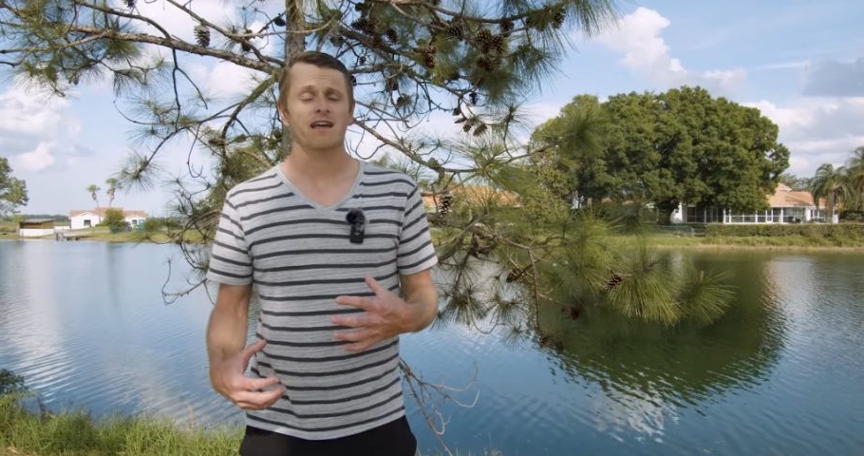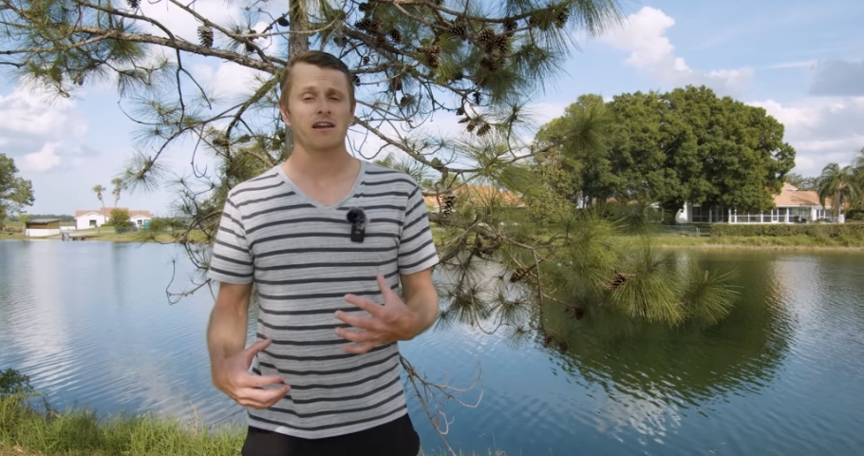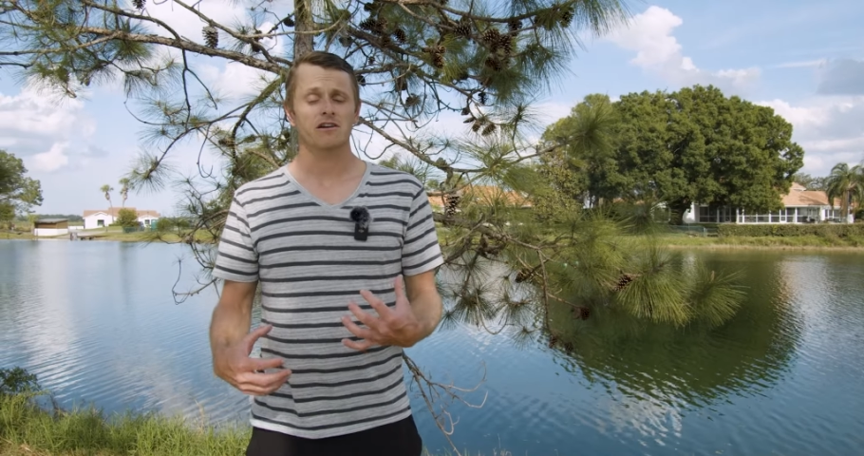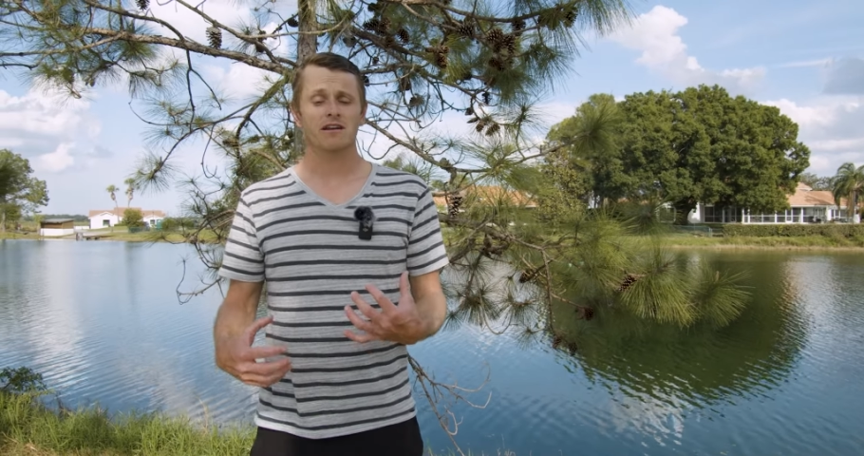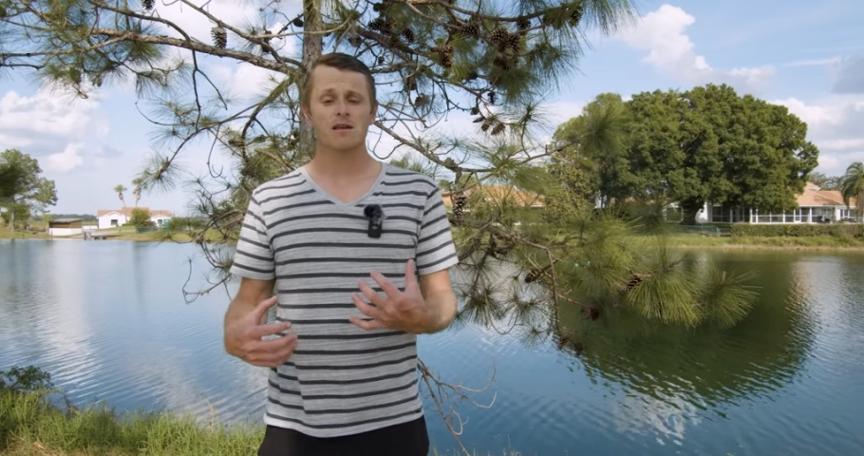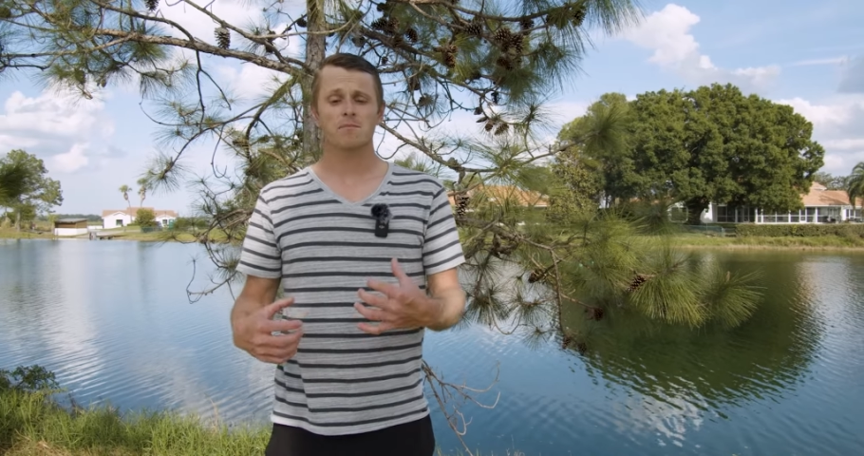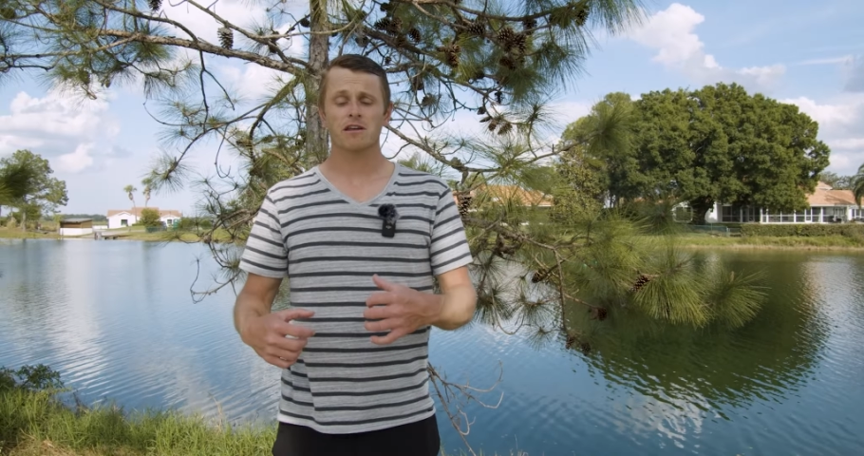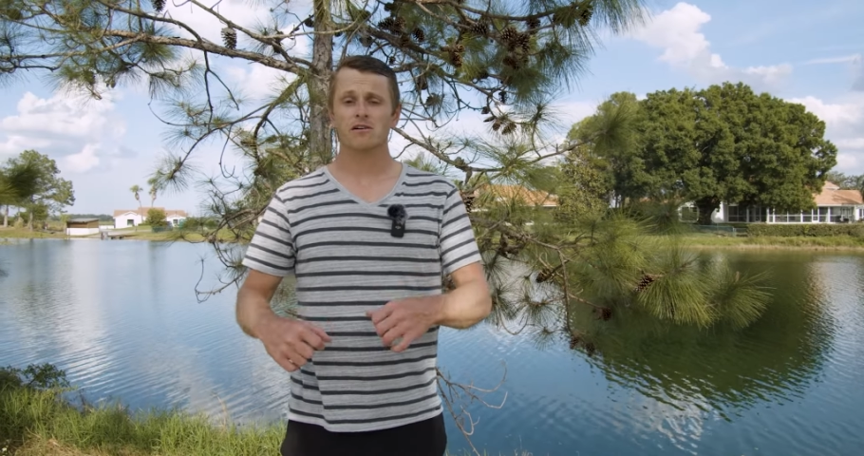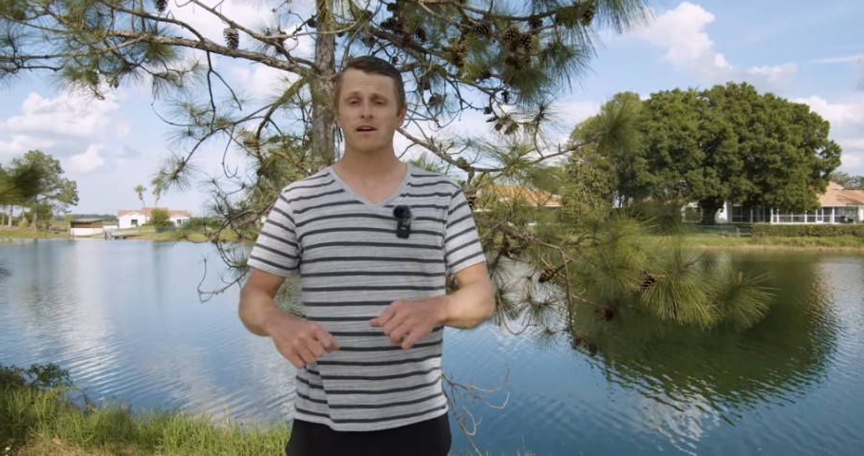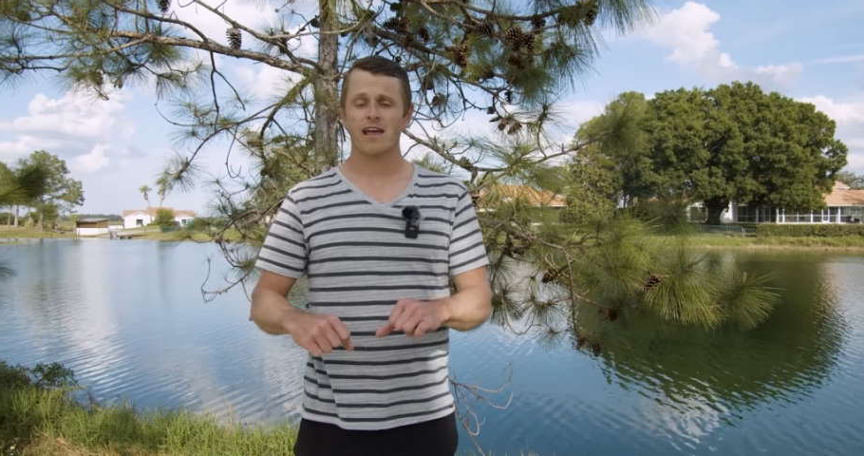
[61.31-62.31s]
that you're
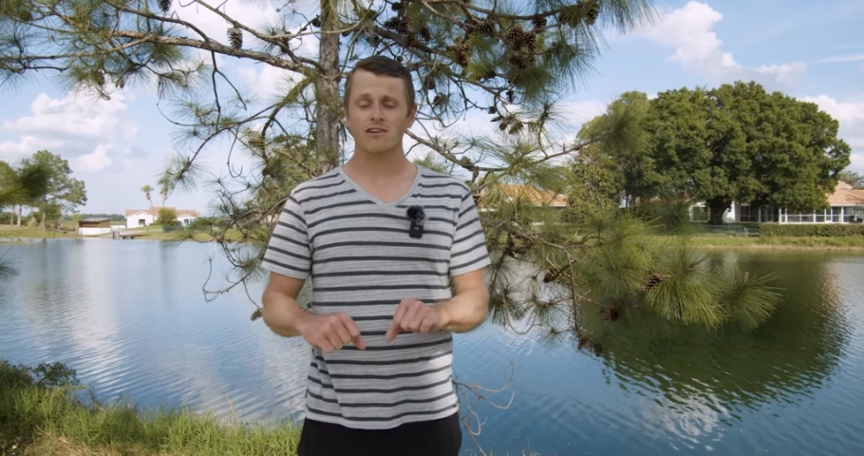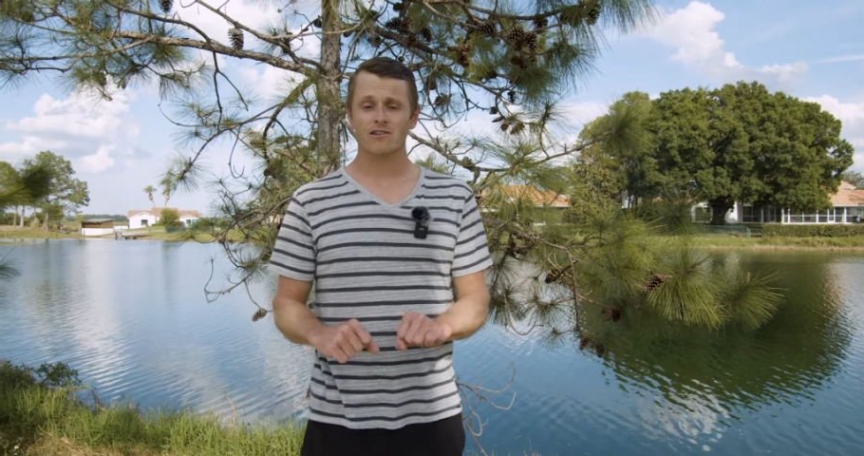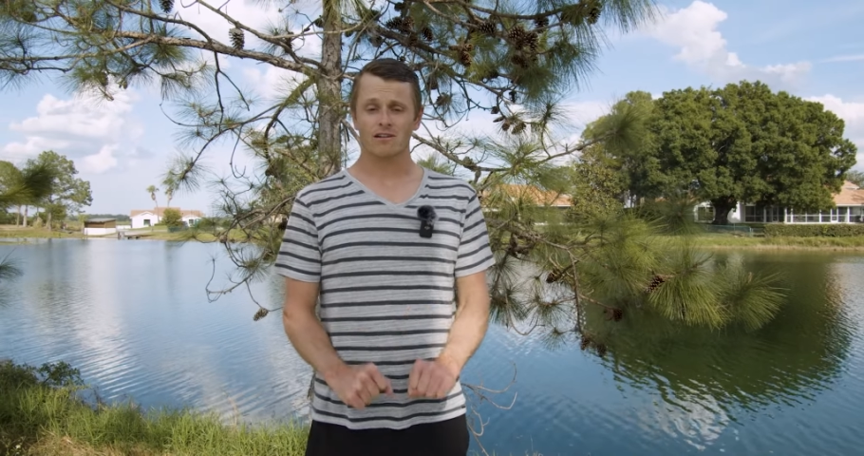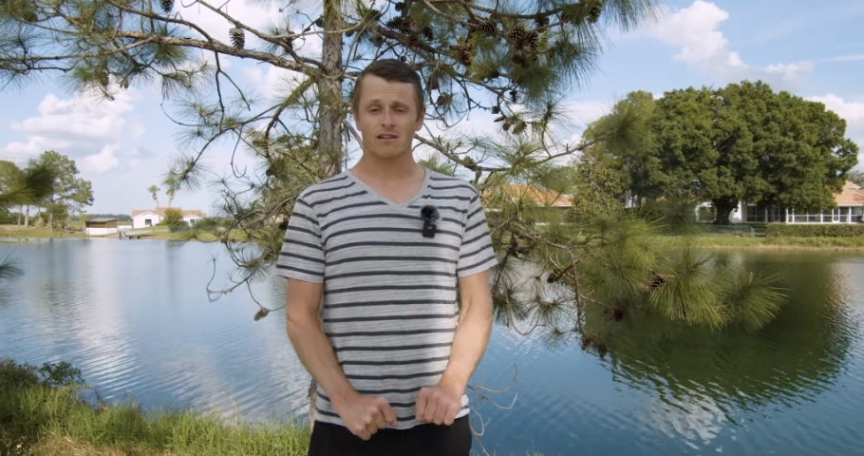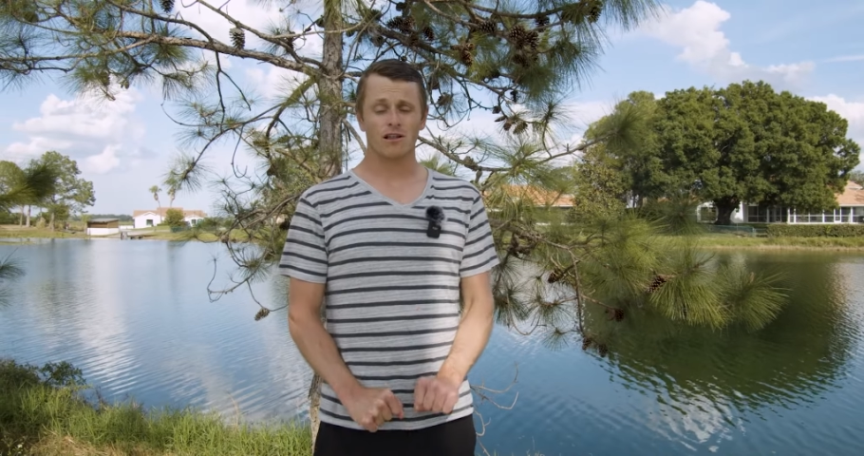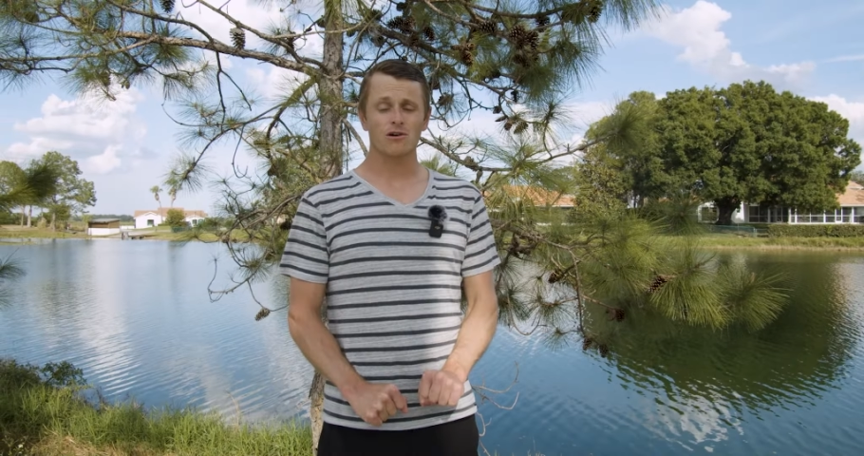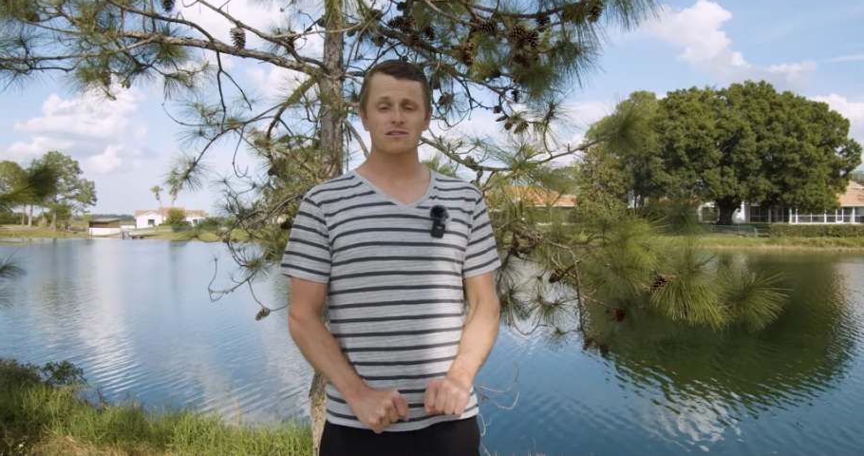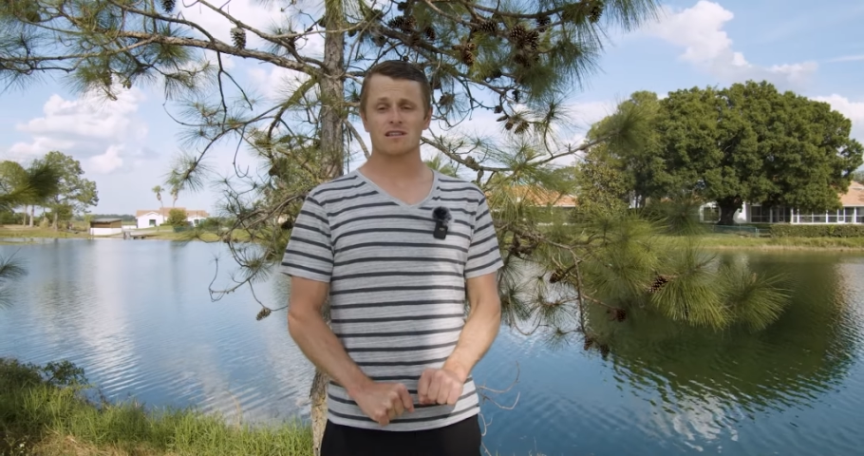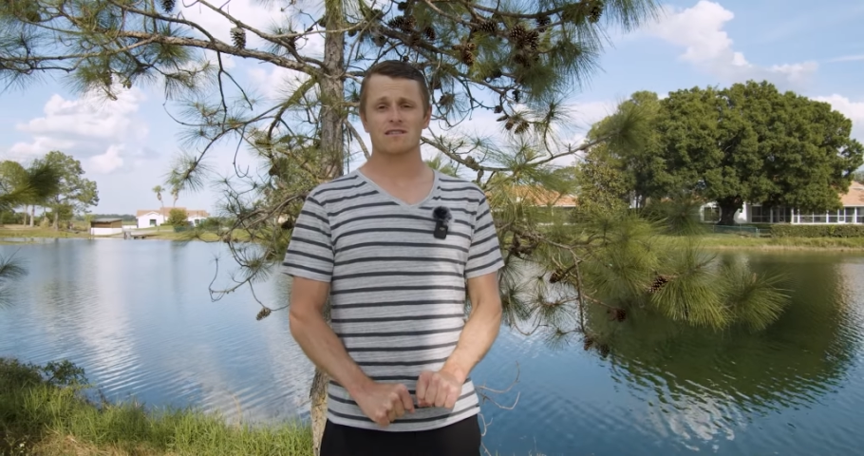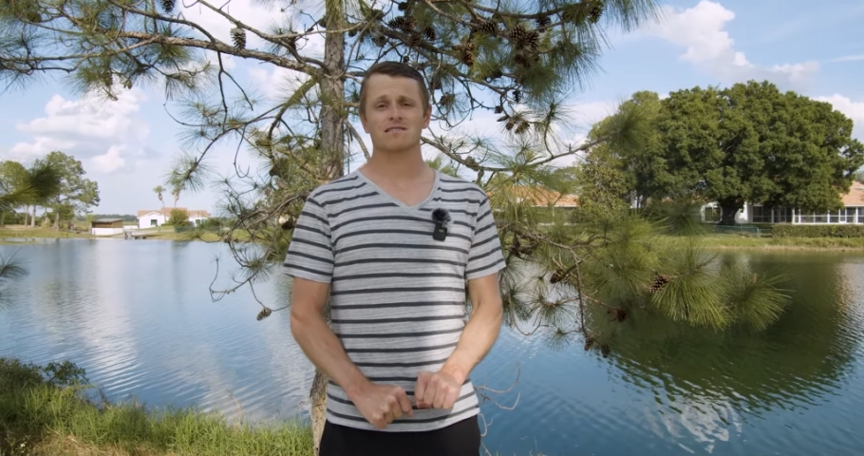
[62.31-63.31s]
keeping your handle
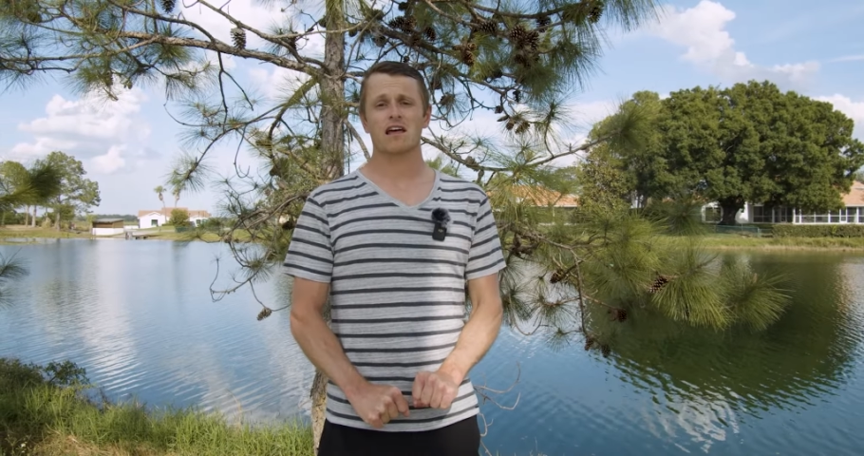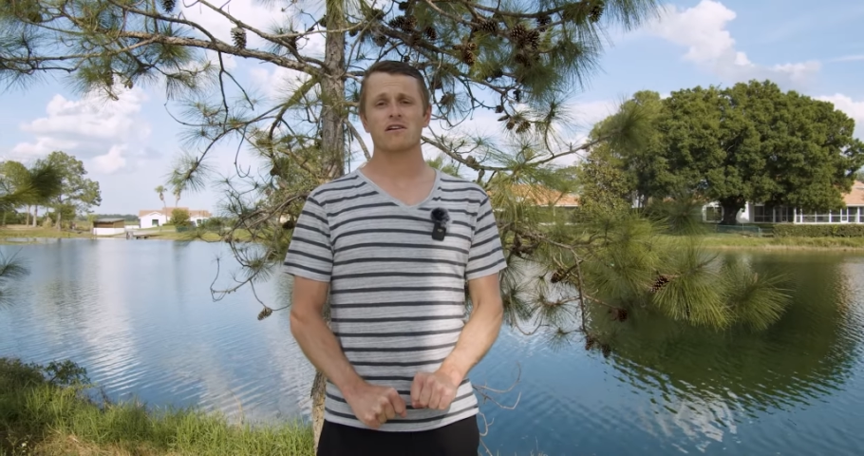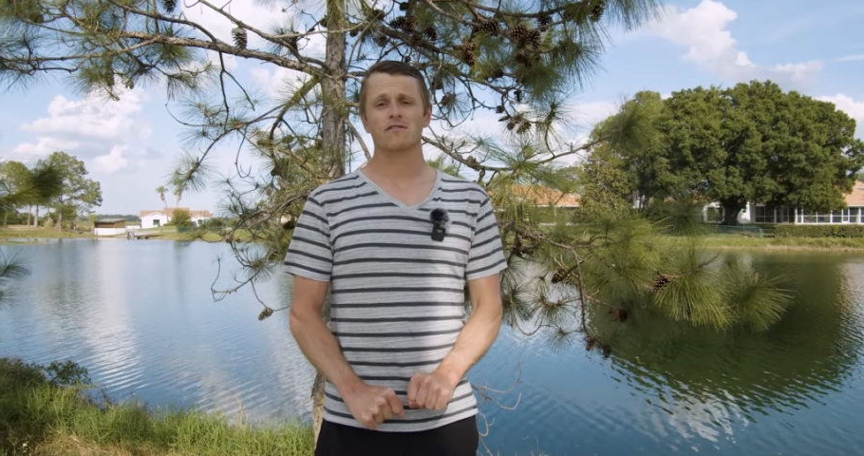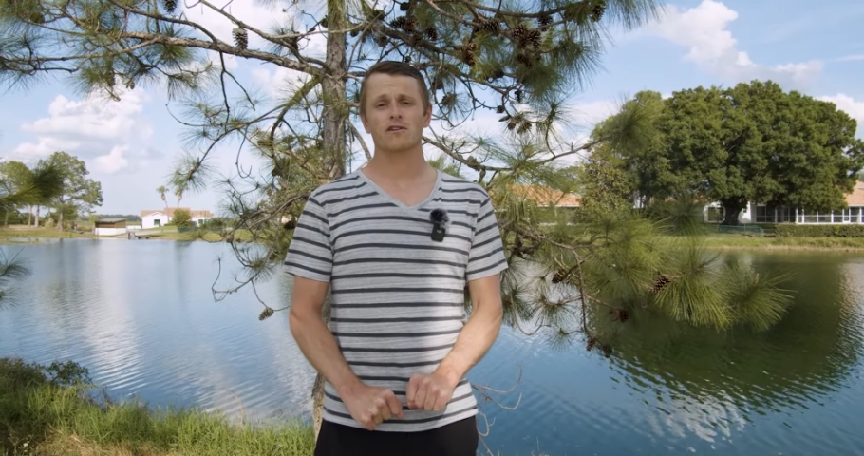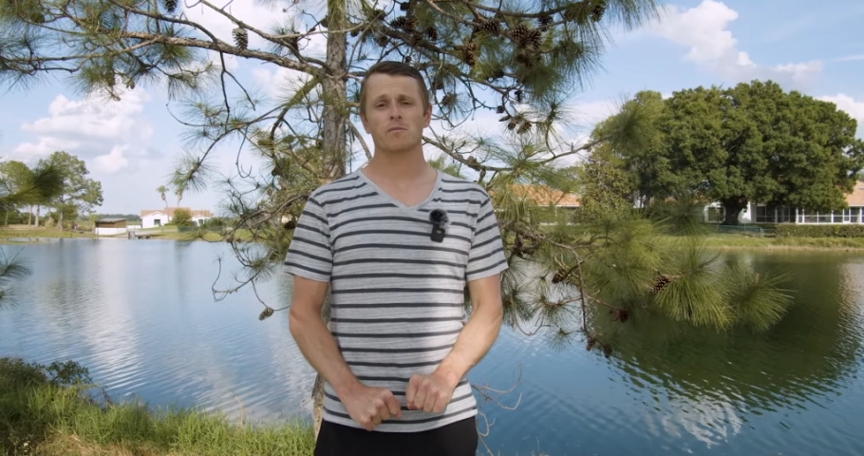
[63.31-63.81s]
close to the center of your